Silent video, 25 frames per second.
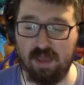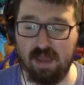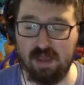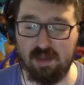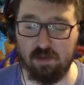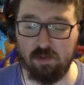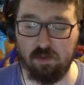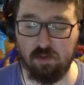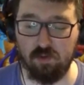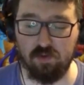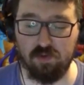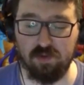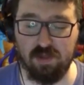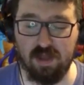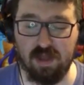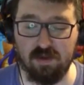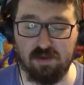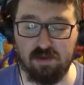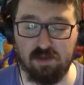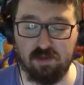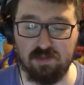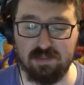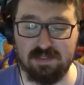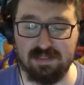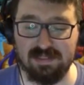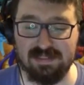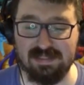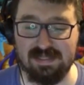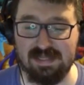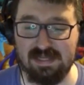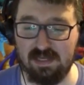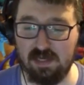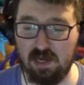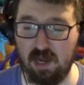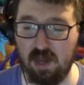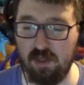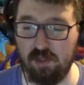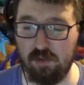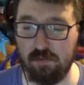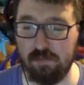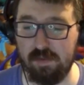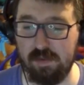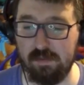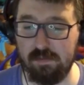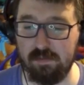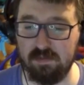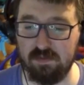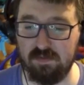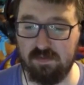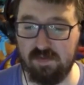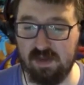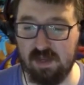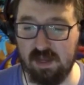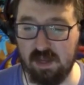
okay, Google, how do you delete other people's